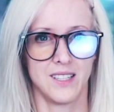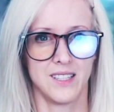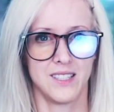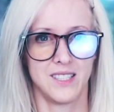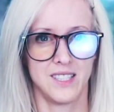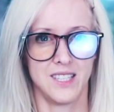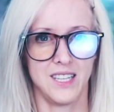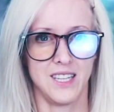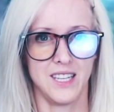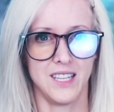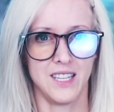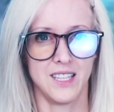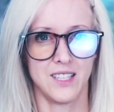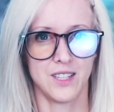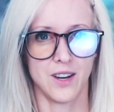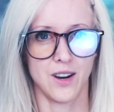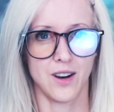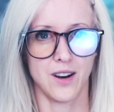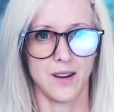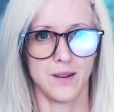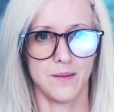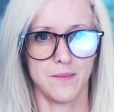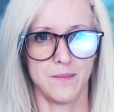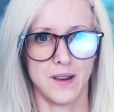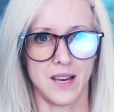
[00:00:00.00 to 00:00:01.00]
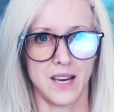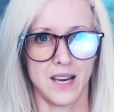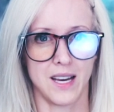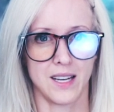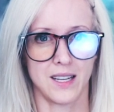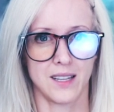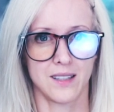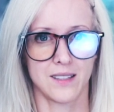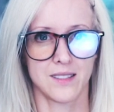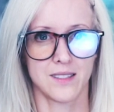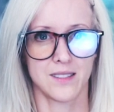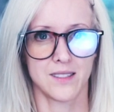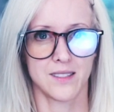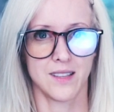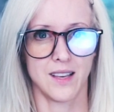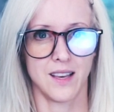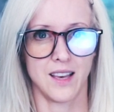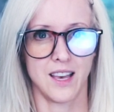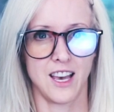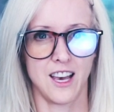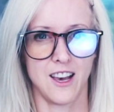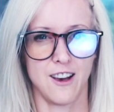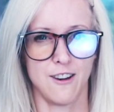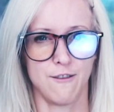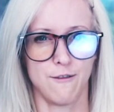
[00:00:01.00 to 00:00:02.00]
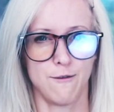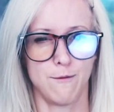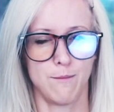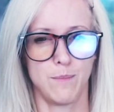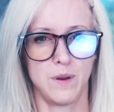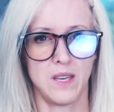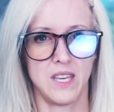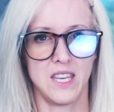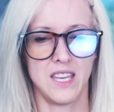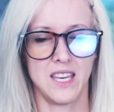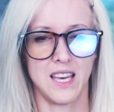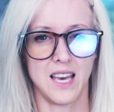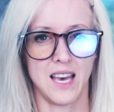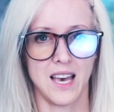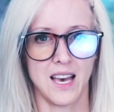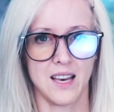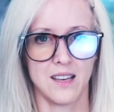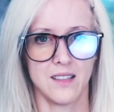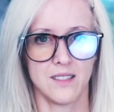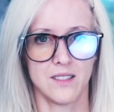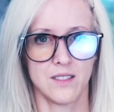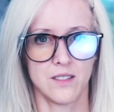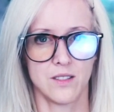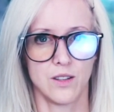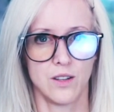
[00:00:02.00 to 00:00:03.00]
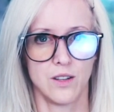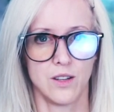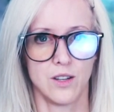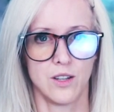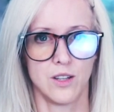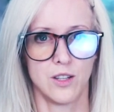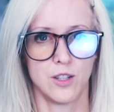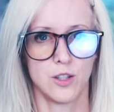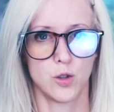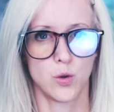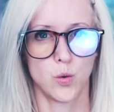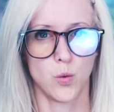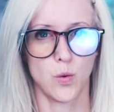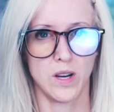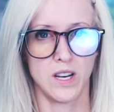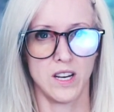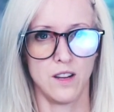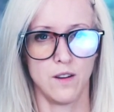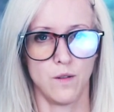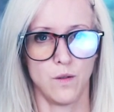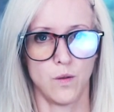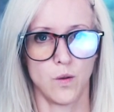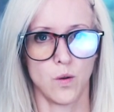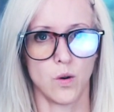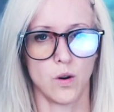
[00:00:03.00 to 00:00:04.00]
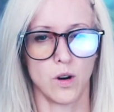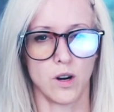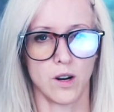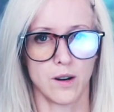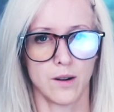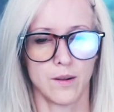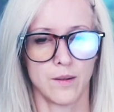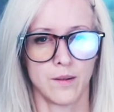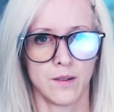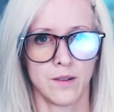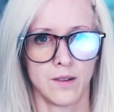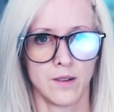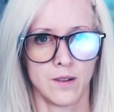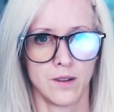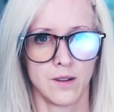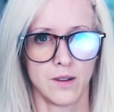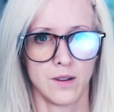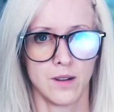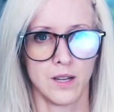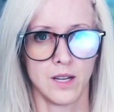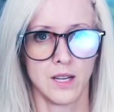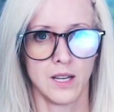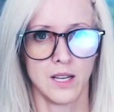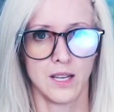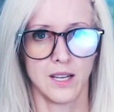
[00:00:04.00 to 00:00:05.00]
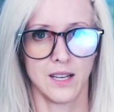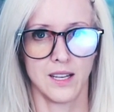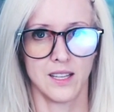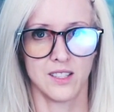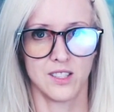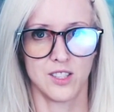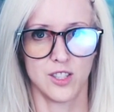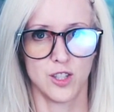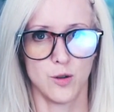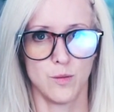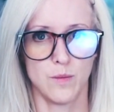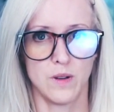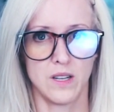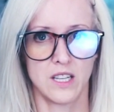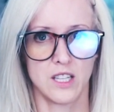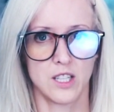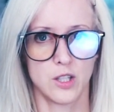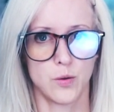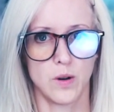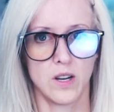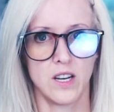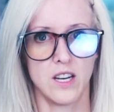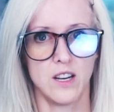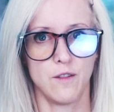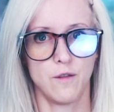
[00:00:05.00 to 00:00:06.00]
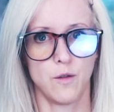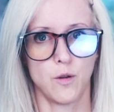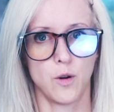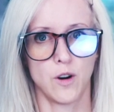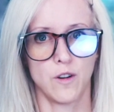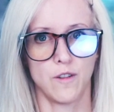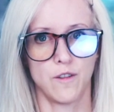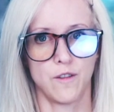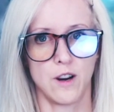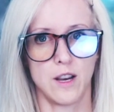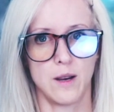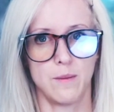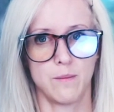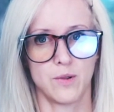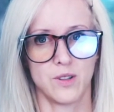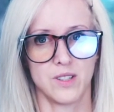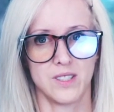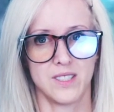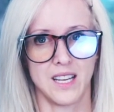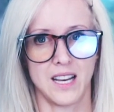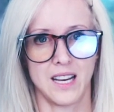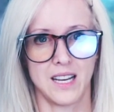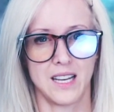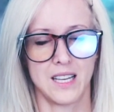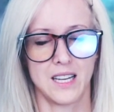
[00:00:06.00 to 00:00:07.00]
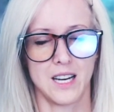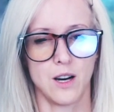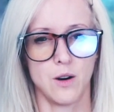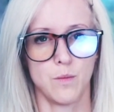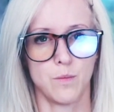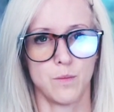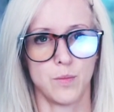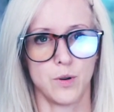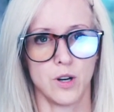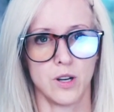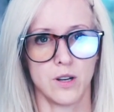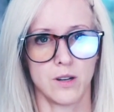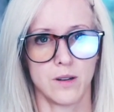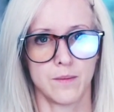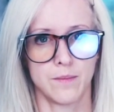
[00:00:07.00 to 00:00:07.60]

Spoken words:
T.max FPS 24, assuming a 24 frame per second output.